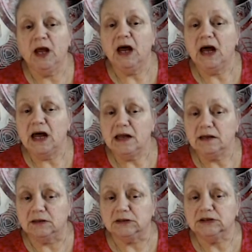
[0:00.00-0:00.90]

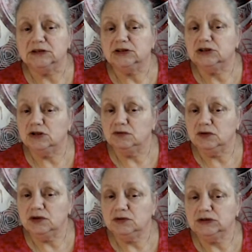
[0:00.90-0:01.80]
And don't
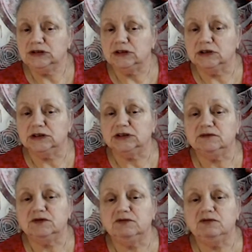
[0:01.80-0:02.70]
lose sight of the
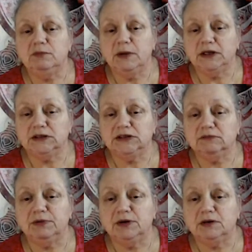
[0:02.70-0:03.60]
romantic
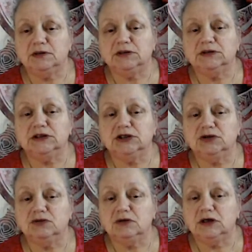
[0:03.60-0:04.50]
partners in your
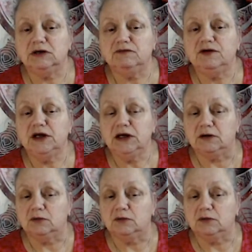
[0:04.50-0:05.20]
life now.